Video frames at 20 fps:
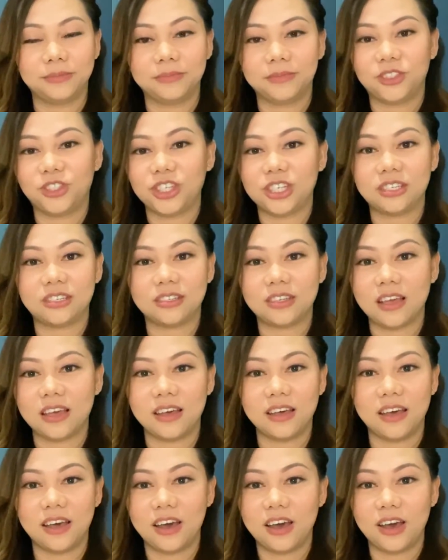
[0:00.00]
Just
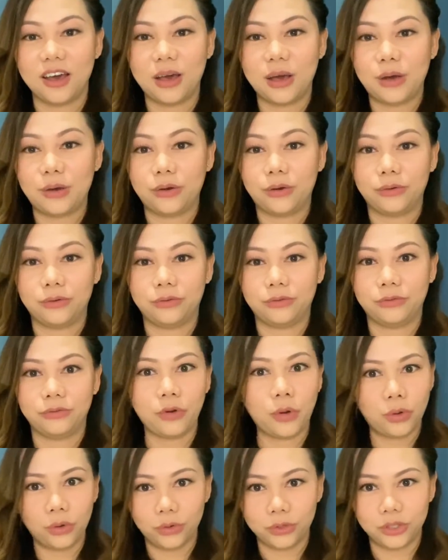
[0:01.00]

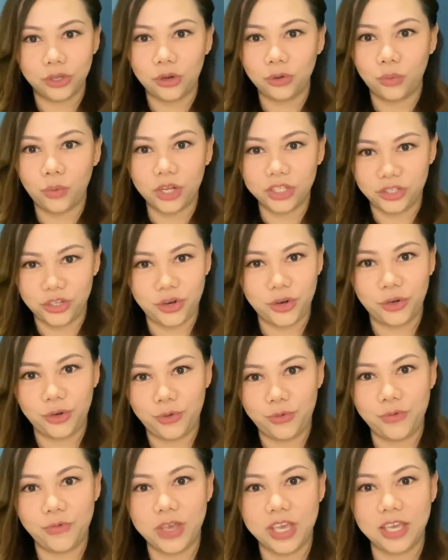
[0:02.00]
focus on what you're
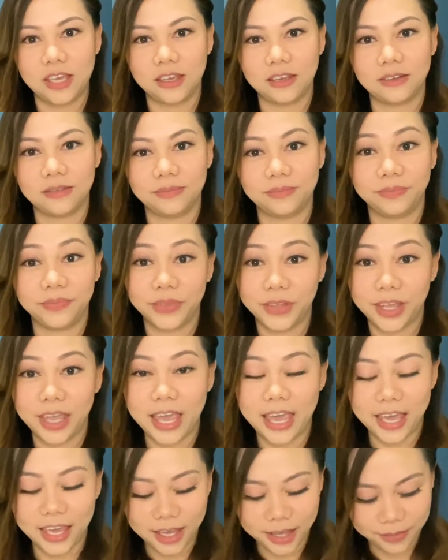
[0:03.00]
doing.
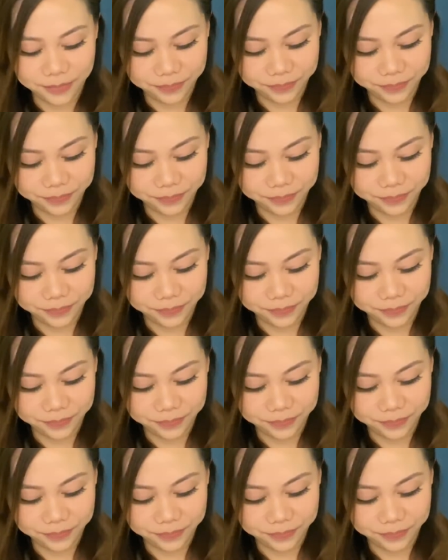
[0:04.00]
Okay?